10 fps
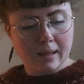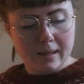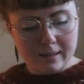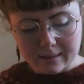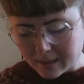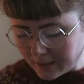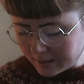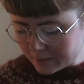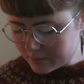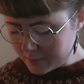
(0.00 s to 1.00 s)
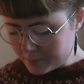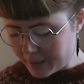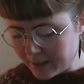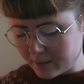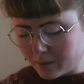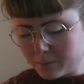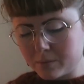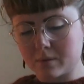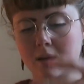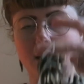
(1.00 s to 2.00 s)
And I got some pine
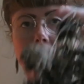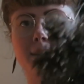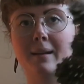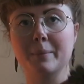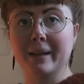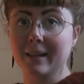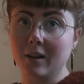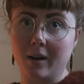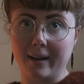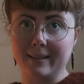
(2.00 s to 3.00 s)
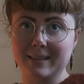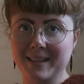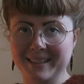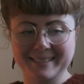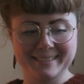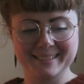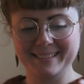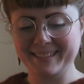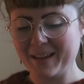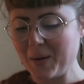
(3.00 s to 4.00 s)
cones. And I made a garland.
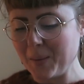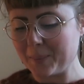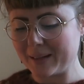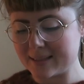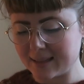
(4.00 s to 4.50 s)
But it's